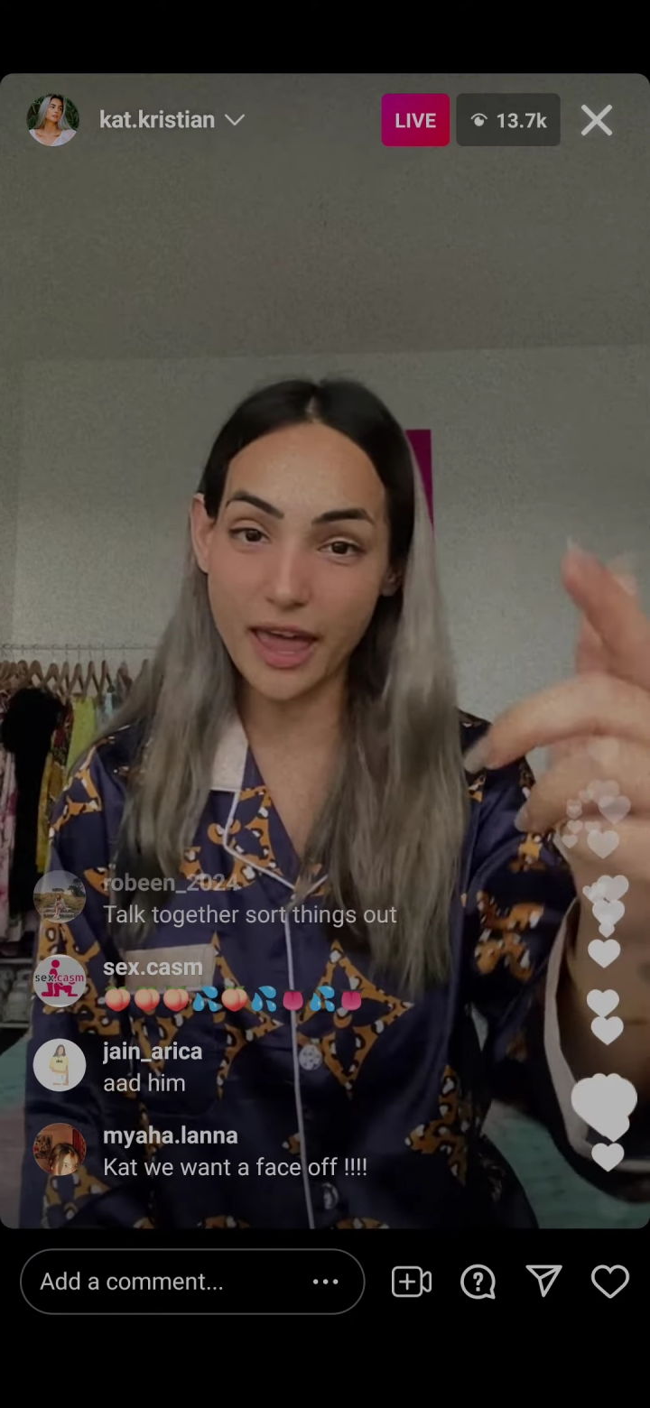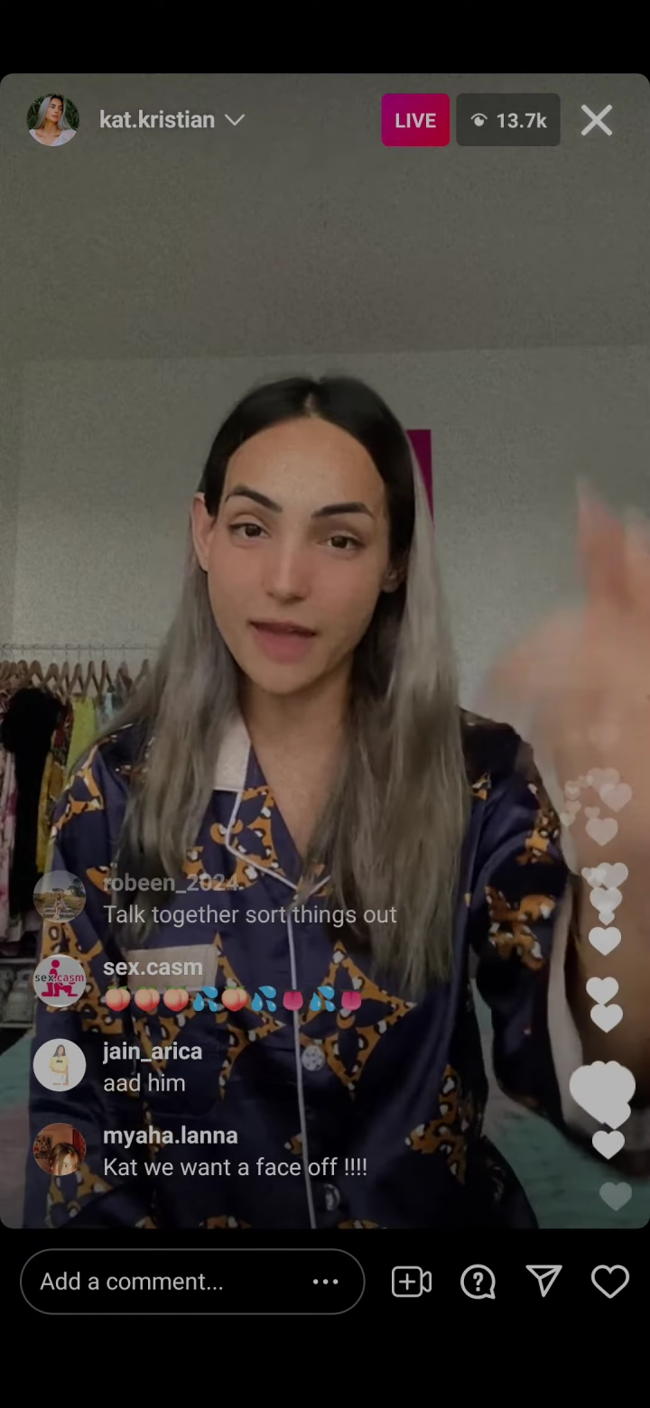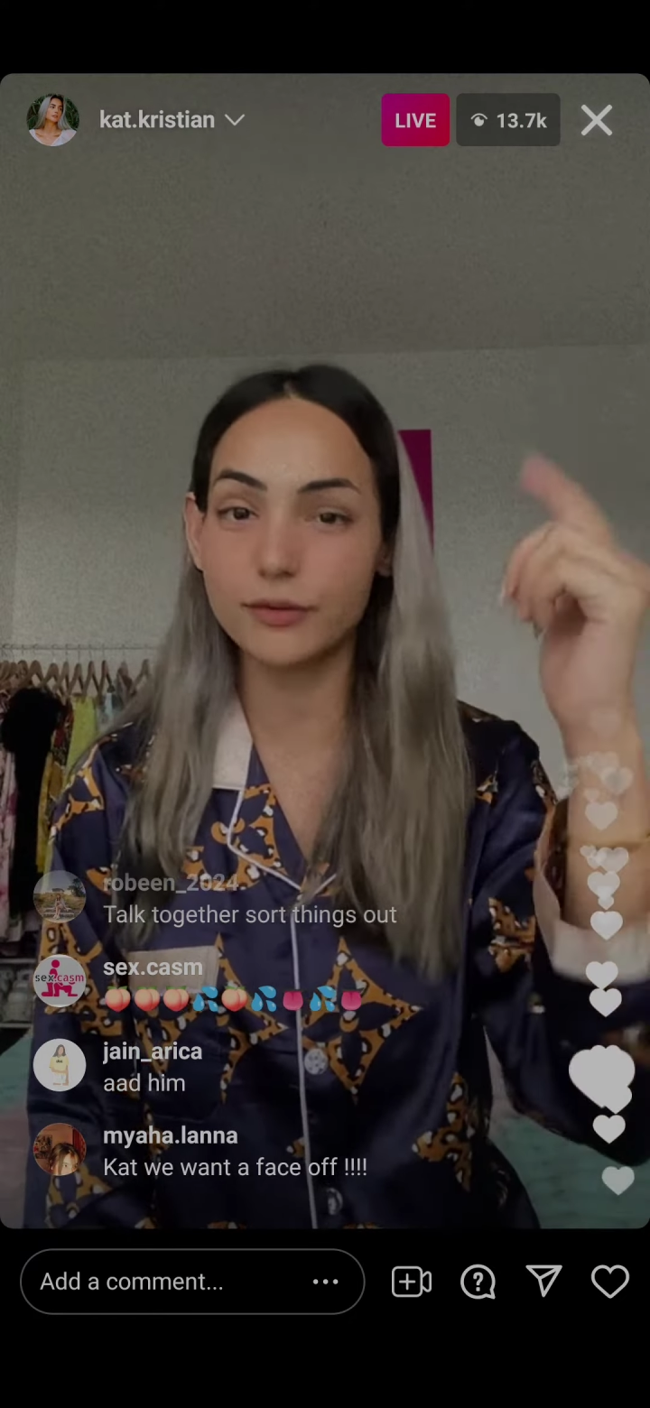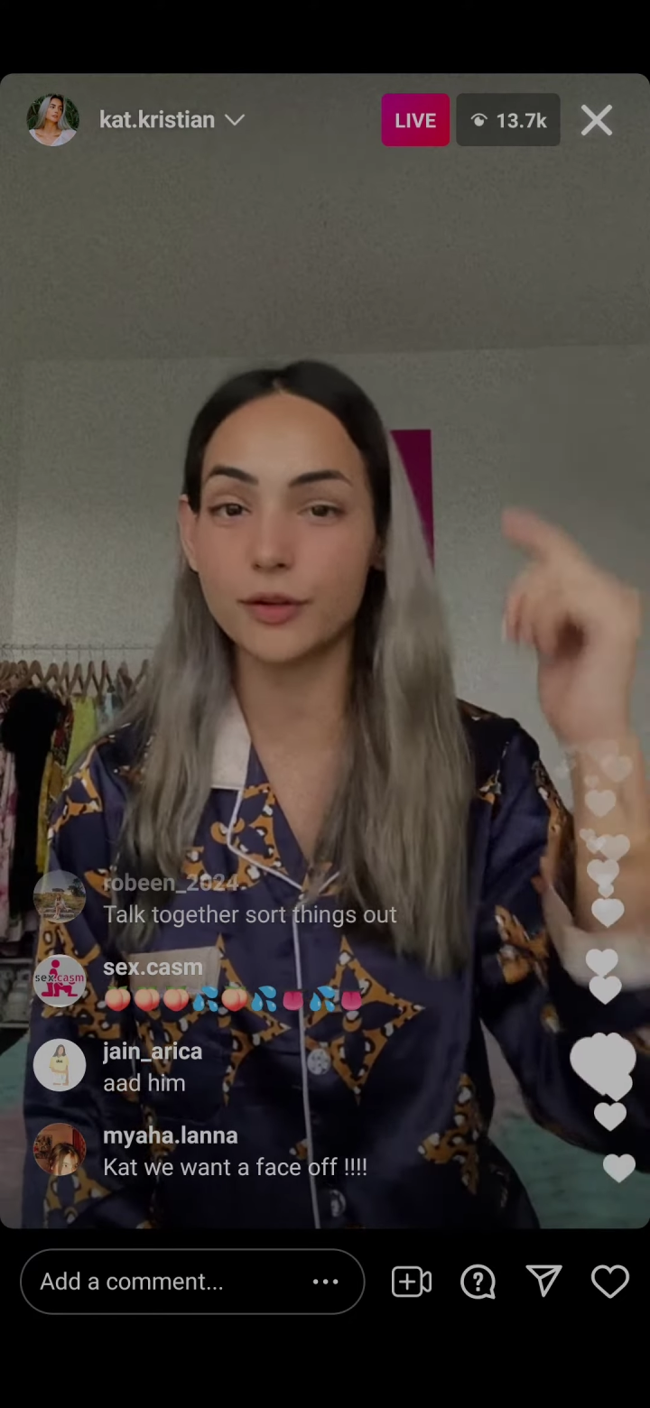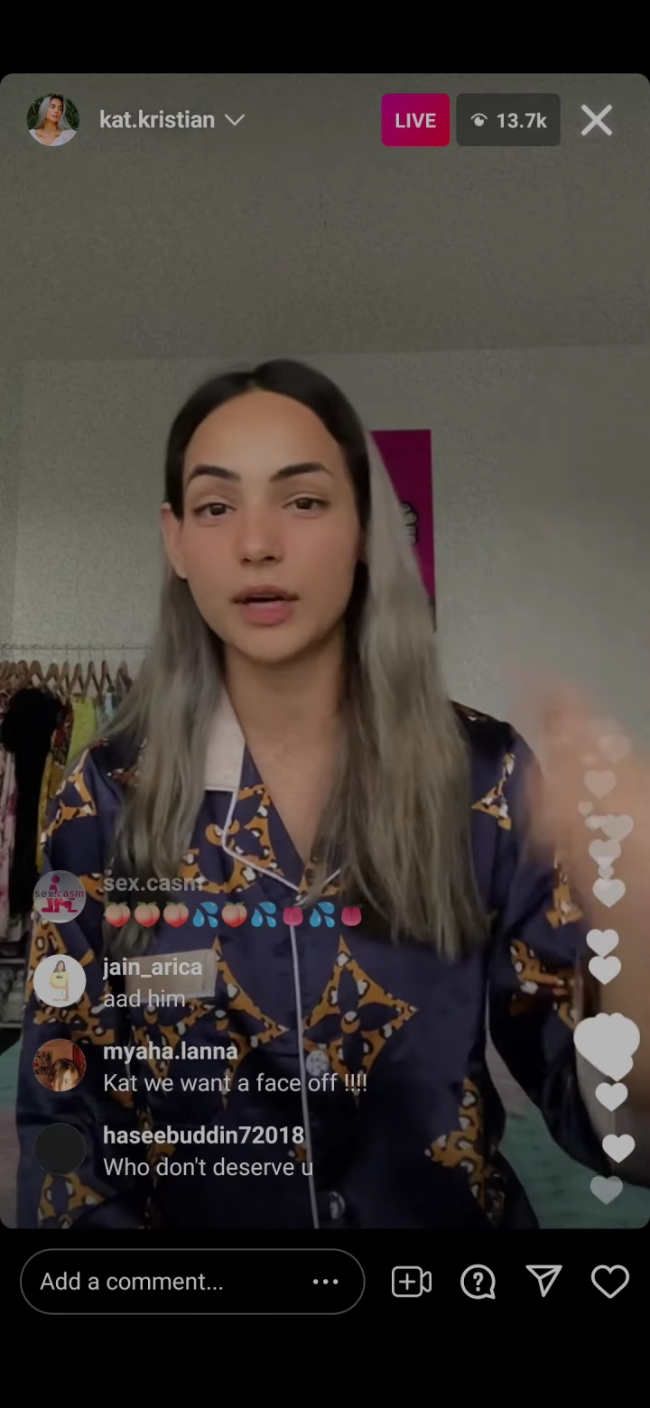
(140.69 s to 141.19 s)

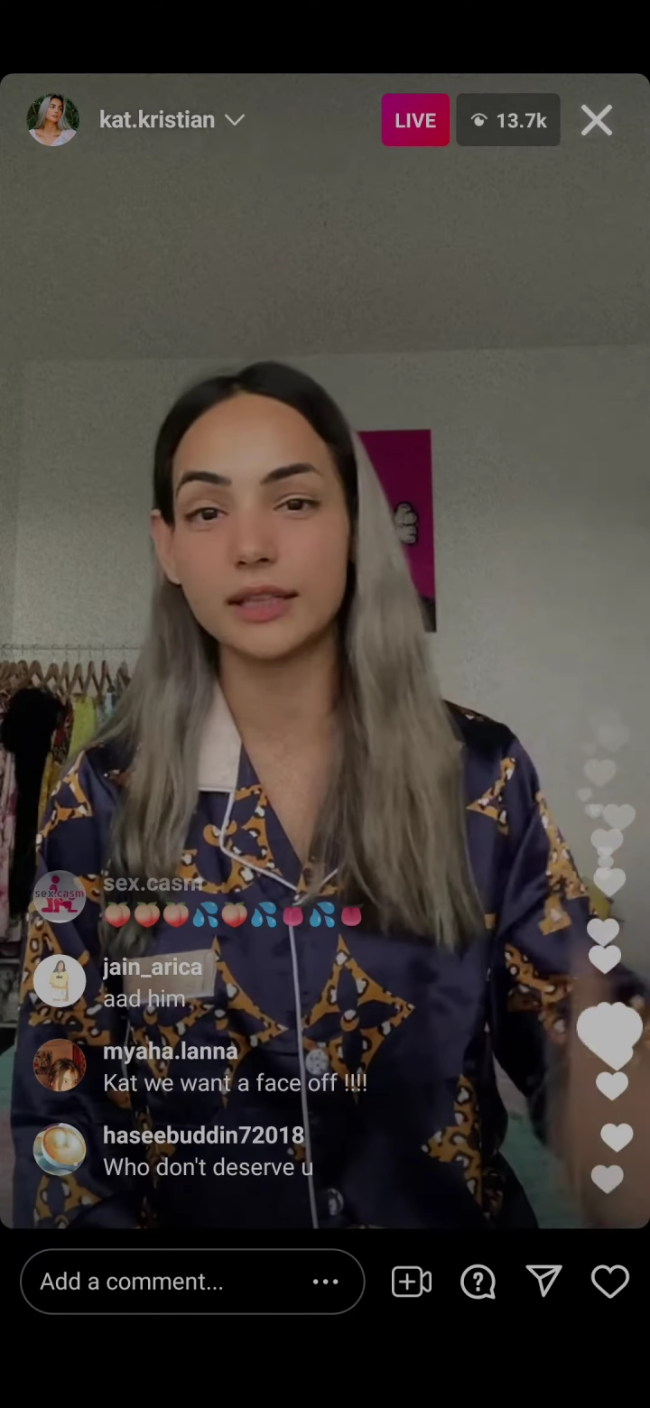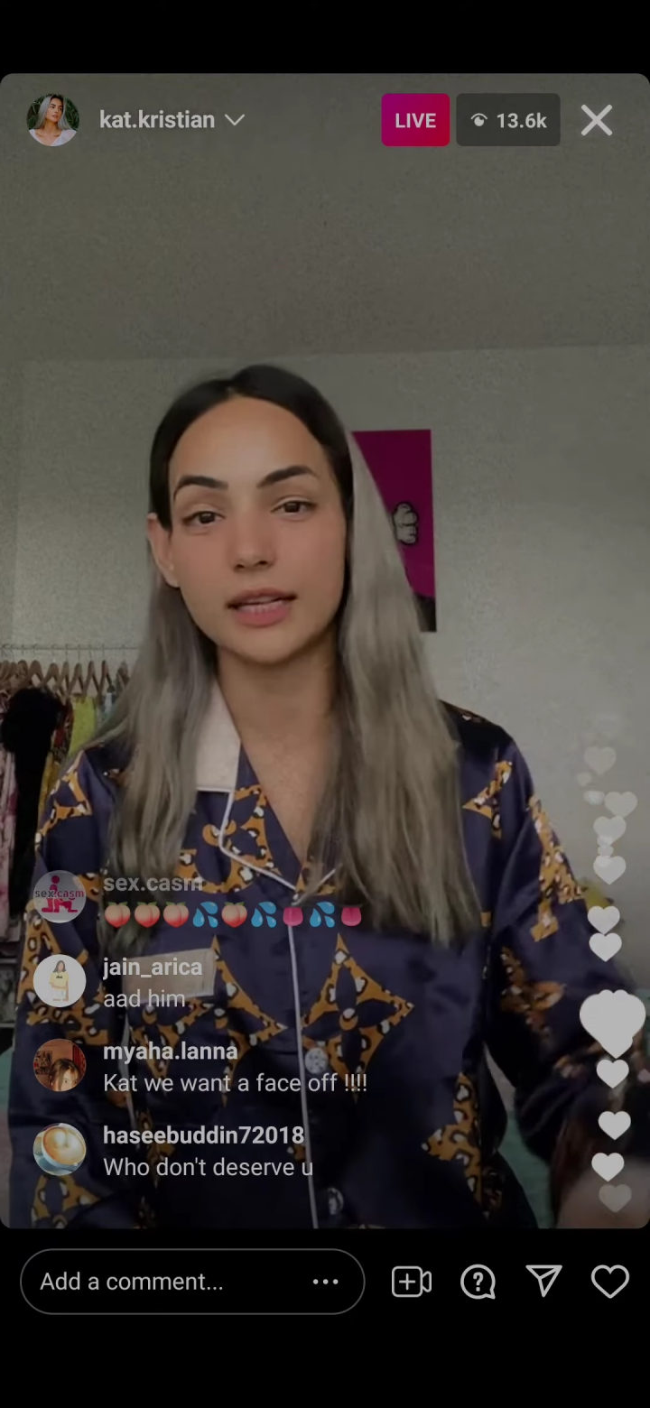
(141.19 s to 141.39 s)
everyone